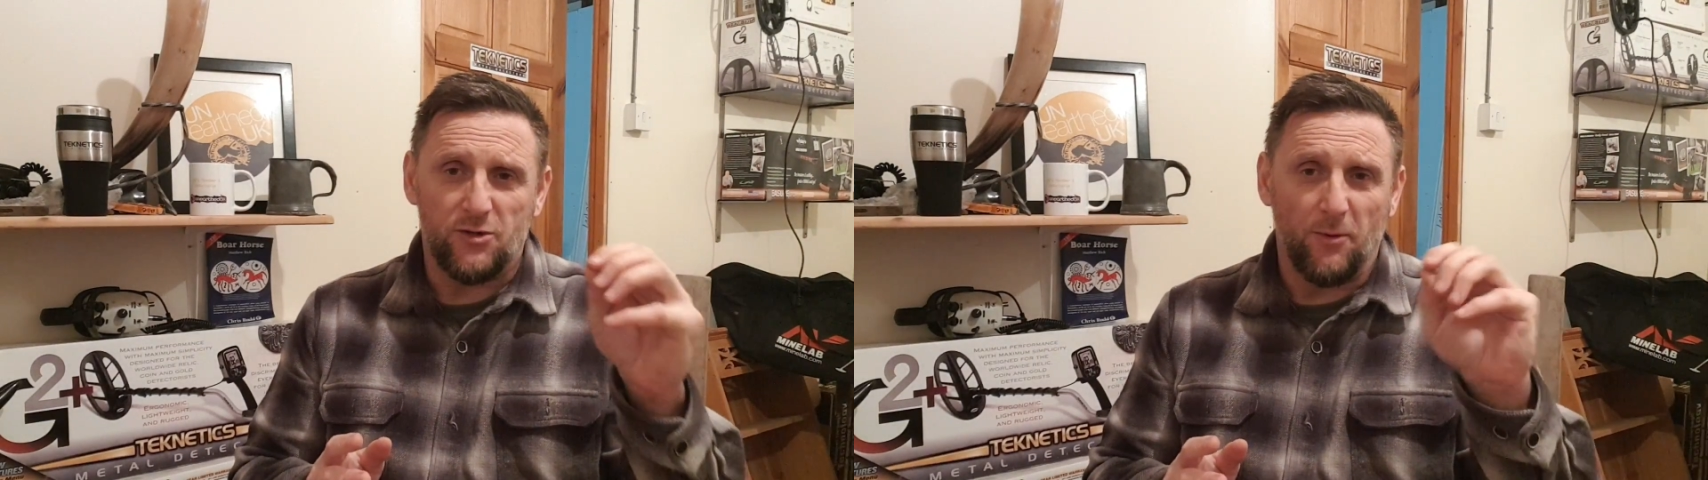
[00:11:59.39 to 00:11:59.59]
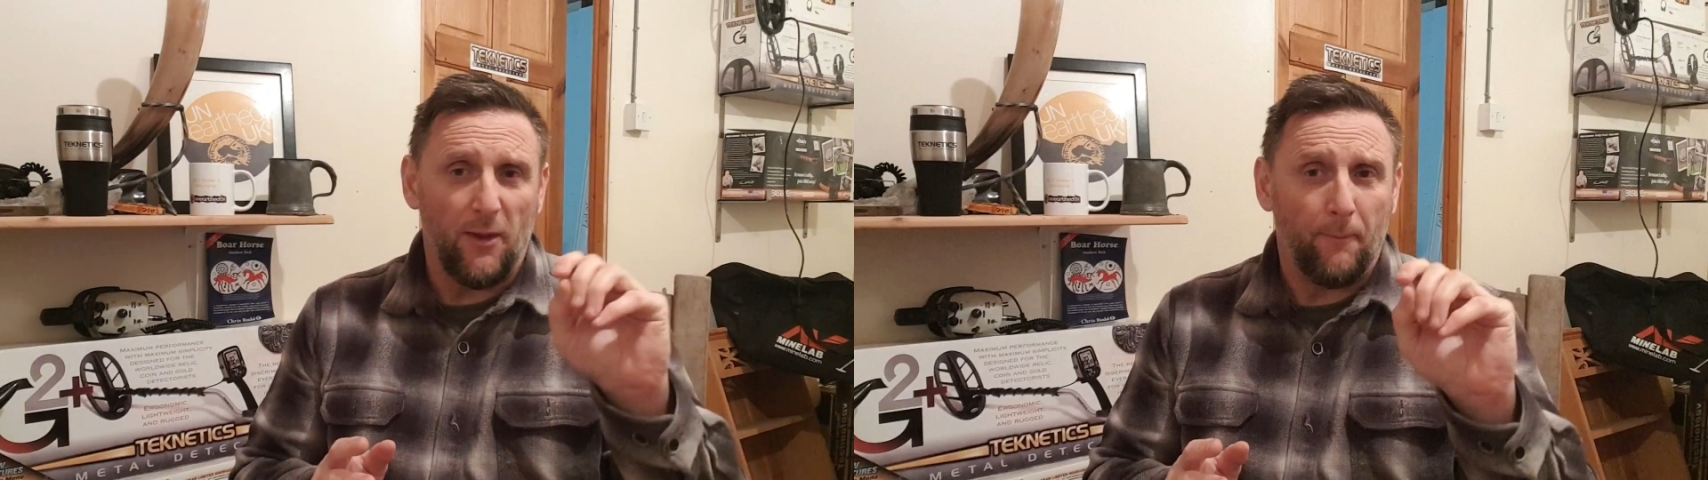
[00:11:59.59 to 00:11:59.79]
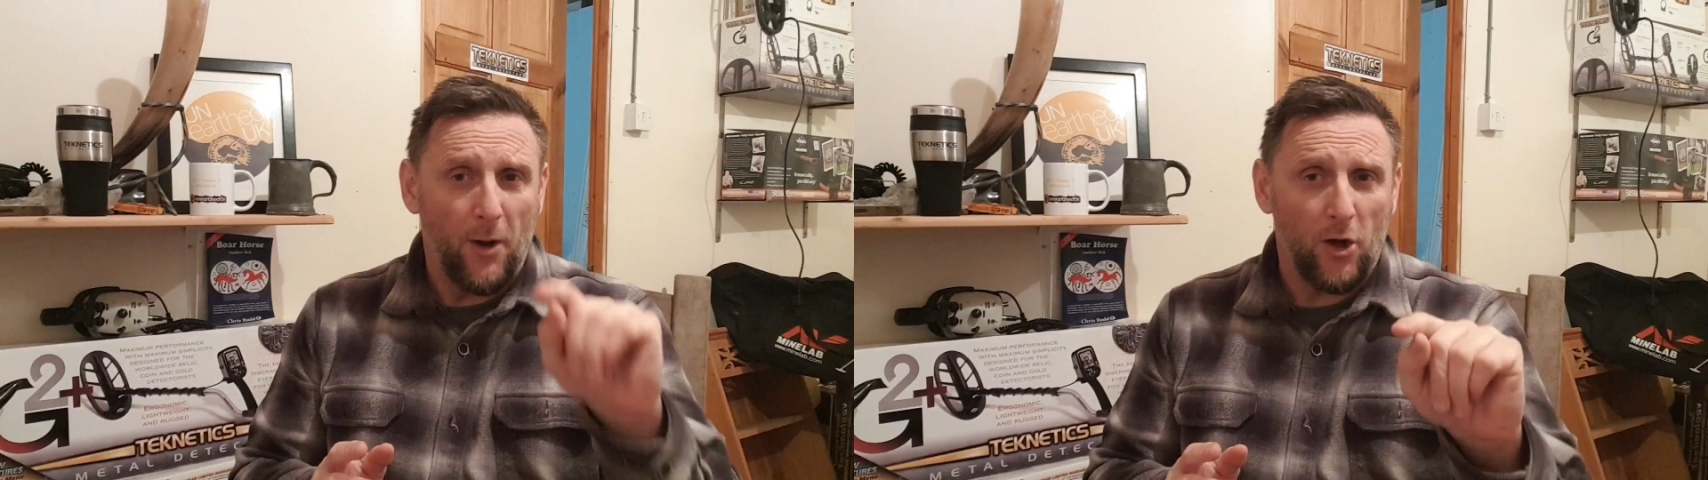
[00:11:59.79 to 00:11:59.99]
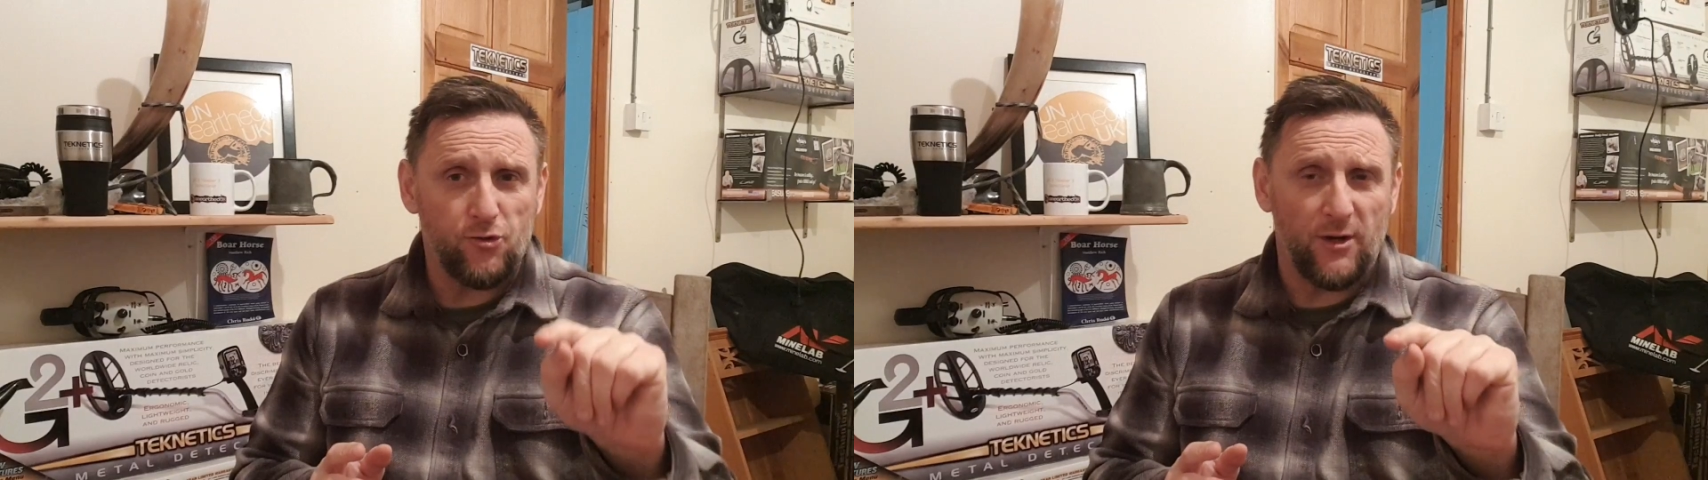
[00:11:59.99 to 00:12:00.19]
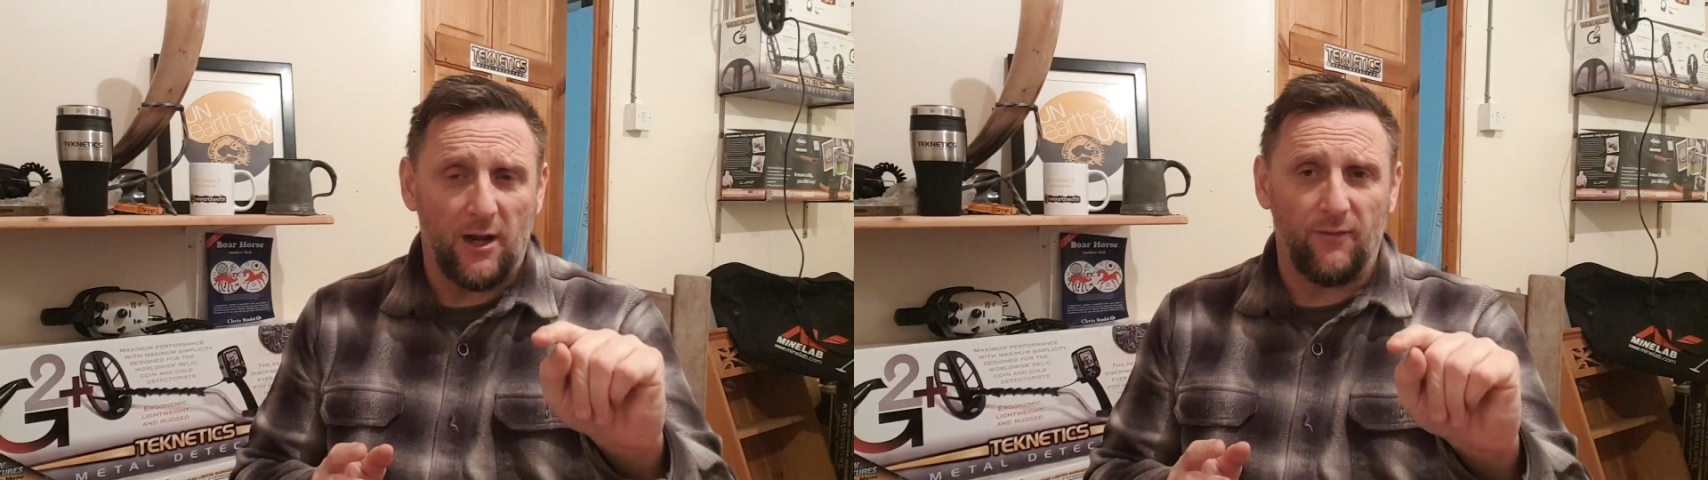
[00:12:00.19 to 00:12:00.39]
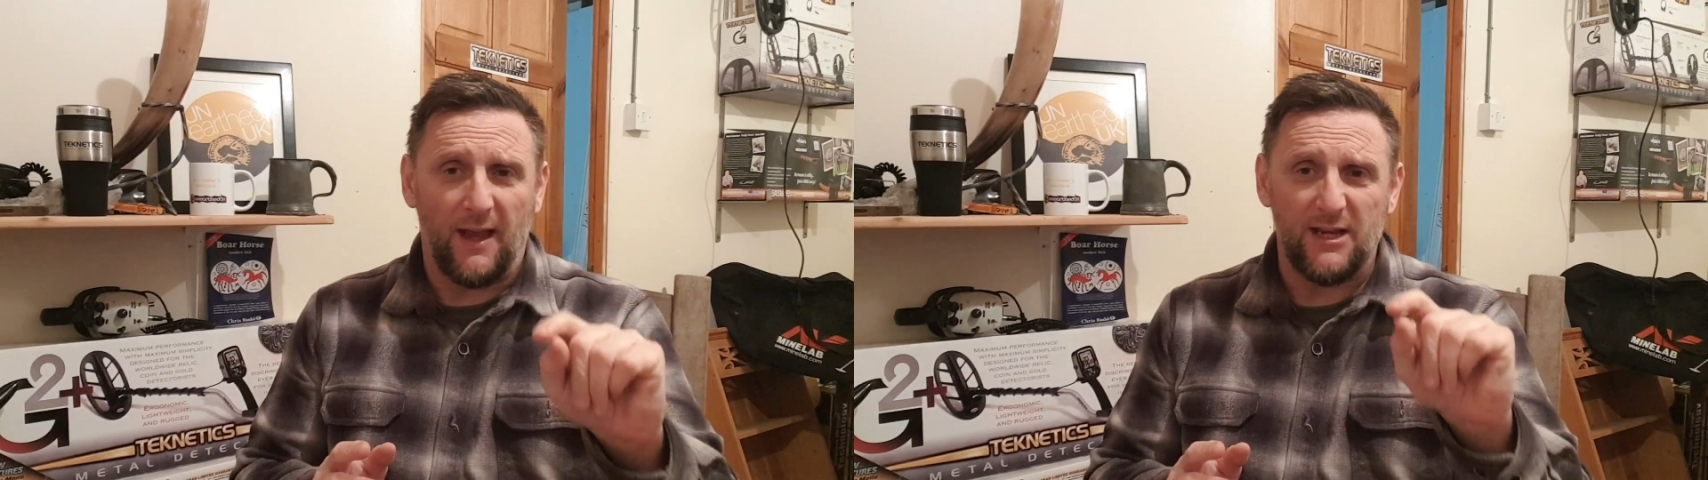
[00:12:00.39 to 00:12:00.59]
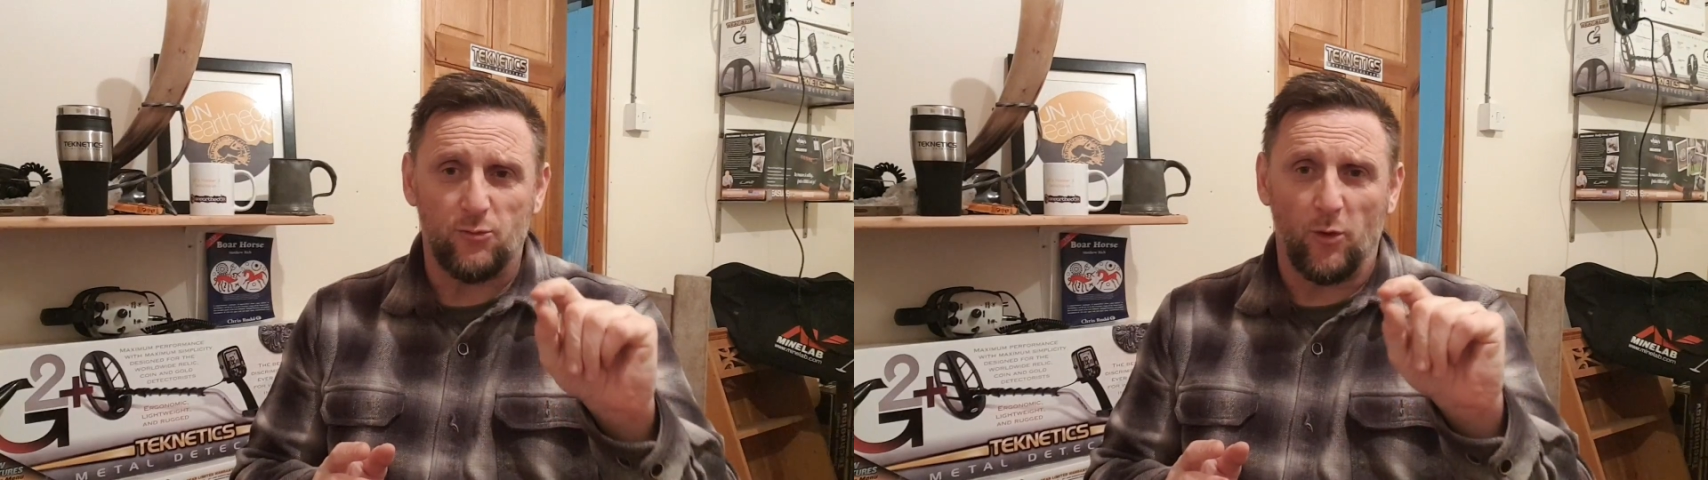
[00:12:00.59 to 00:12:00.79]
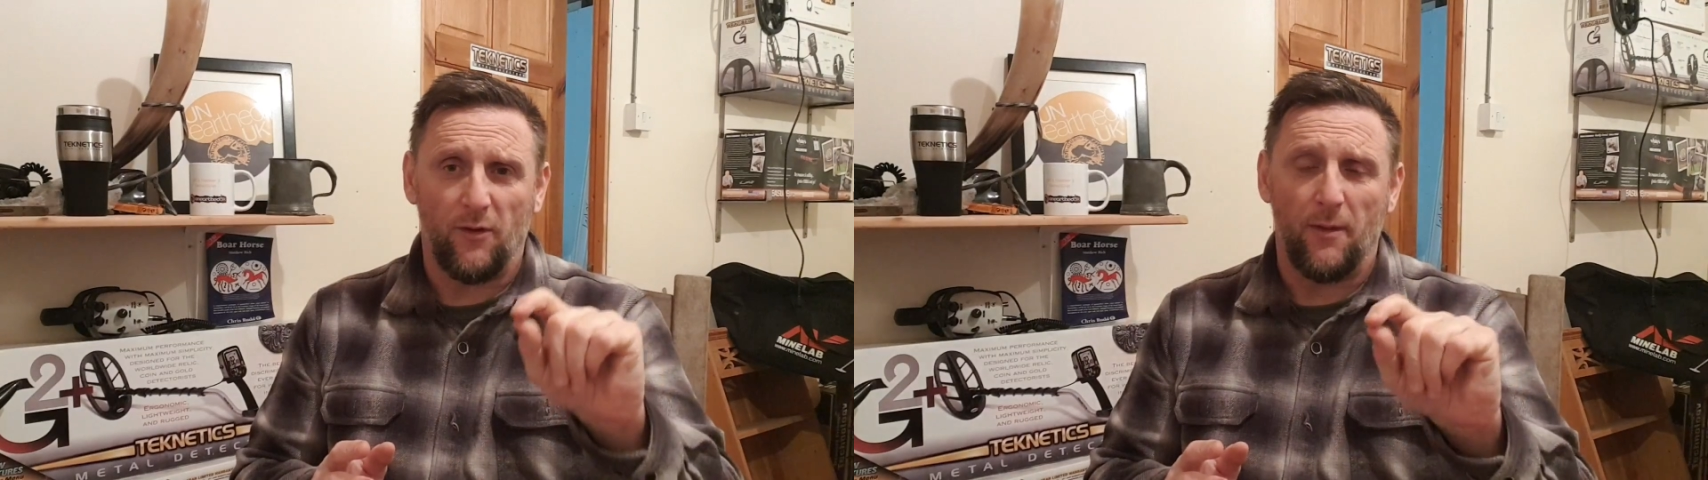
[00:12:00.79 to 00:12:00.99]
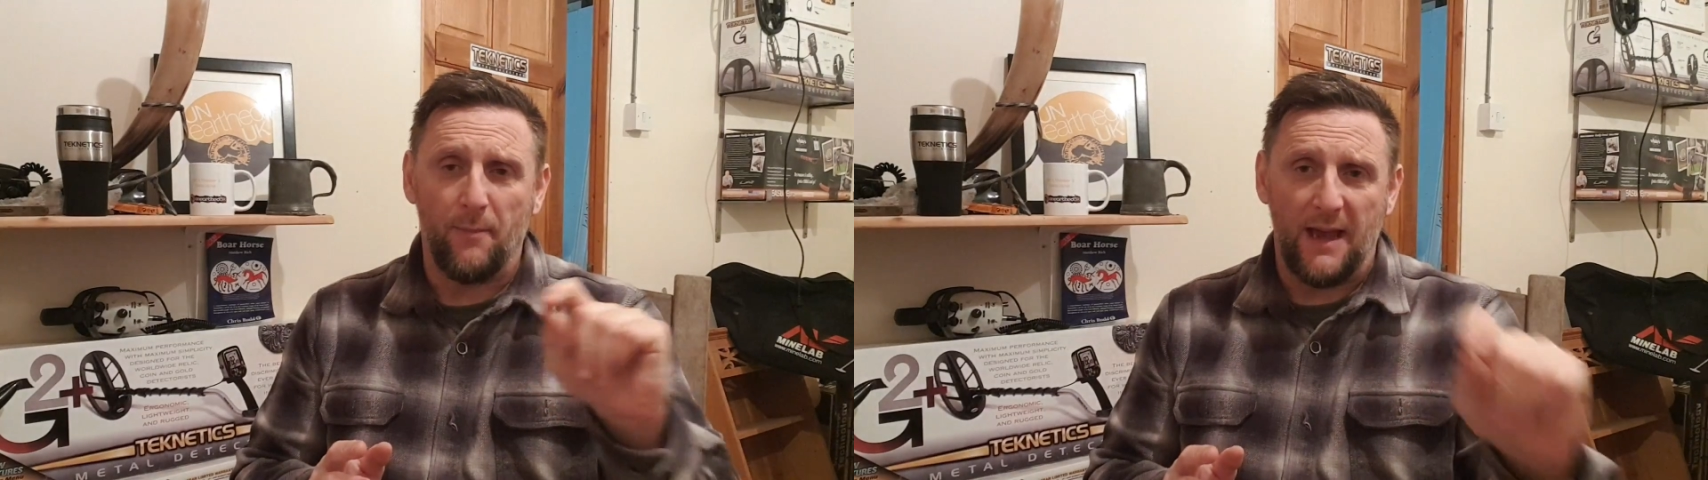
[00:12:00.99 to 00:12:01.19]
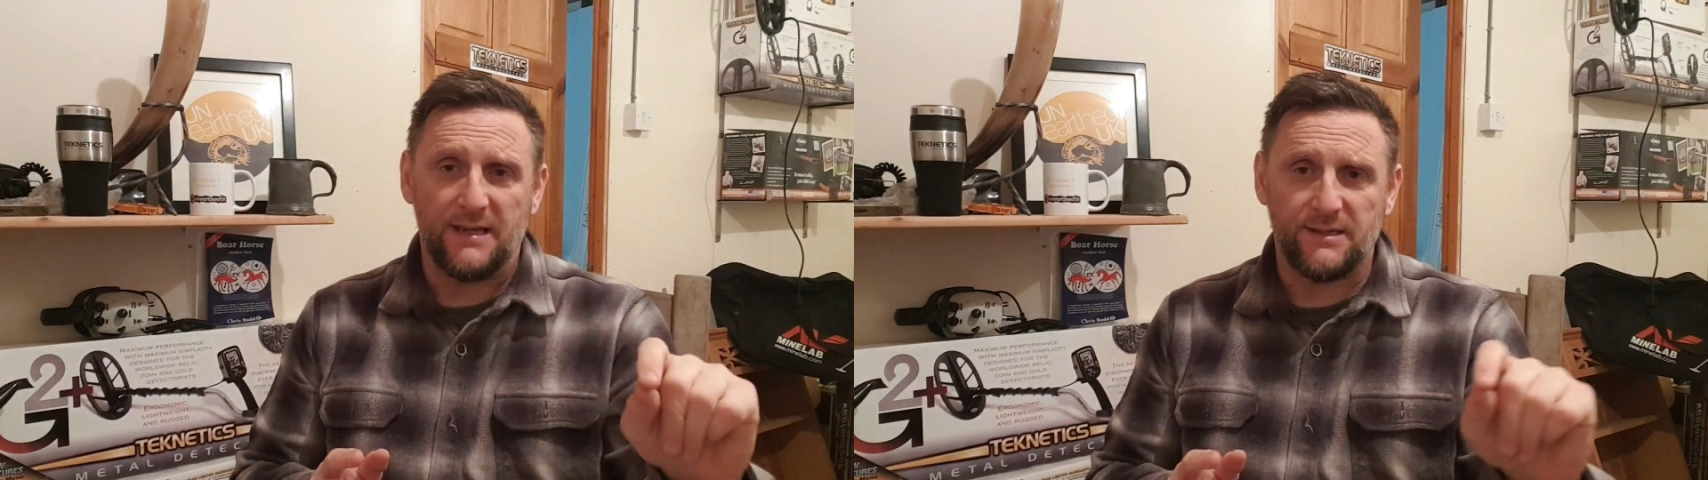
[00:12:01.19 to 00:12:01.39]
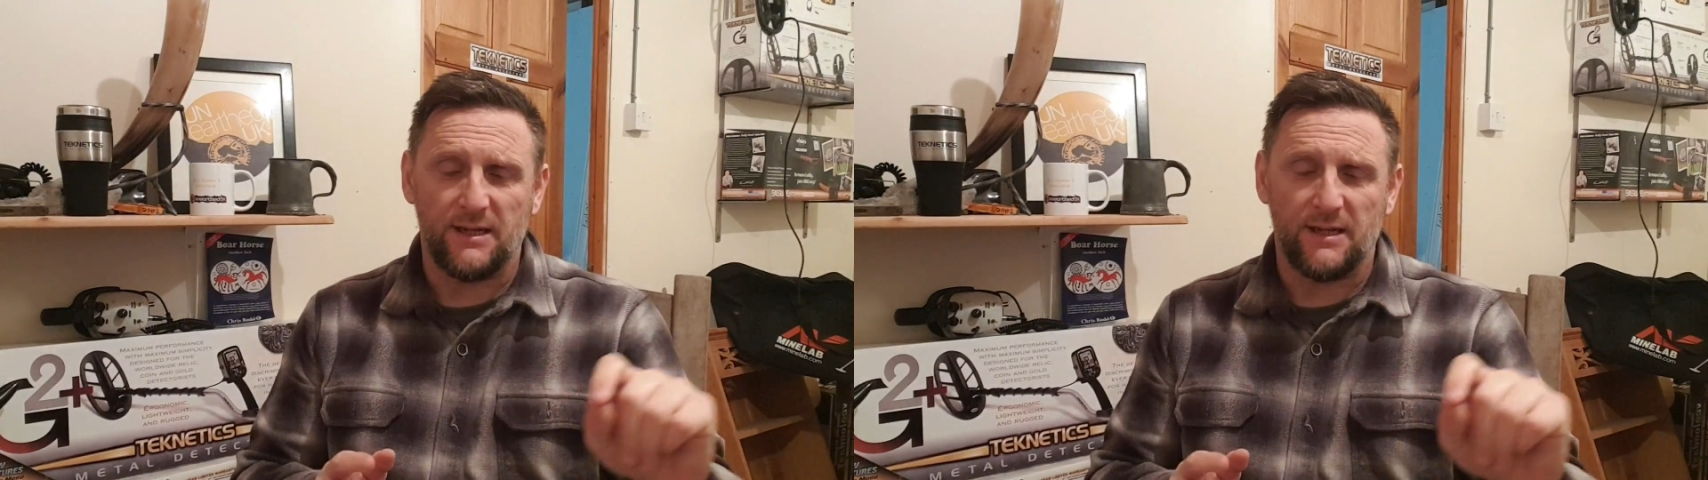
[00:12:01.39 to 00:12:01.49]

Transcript: but the portrait on that is one of the best.